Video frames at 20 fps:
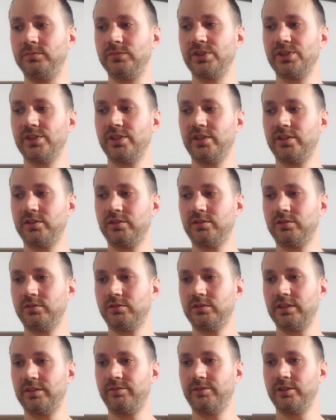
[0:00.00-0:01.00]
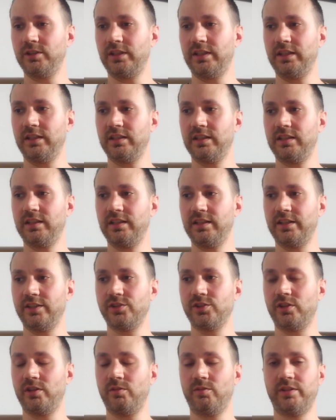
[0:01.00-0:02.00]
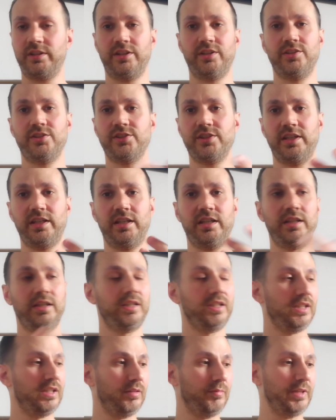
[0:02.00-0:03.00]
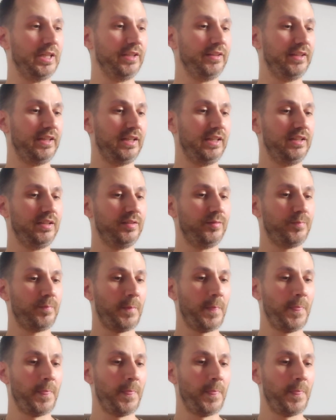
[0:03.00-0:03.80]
So I feel like that's all I want to say about that.